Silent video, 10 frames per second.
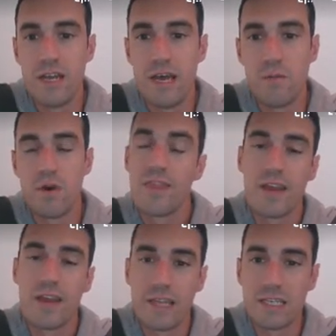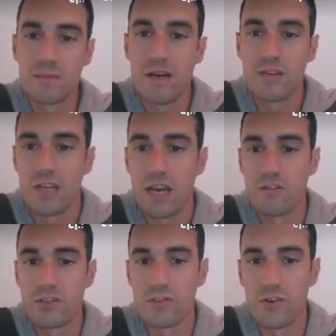And one thing I liked about
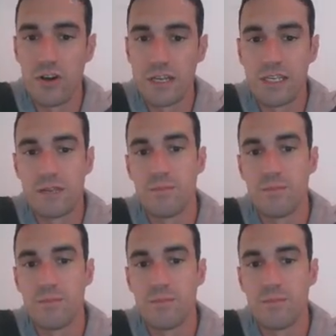Tyra's drawing,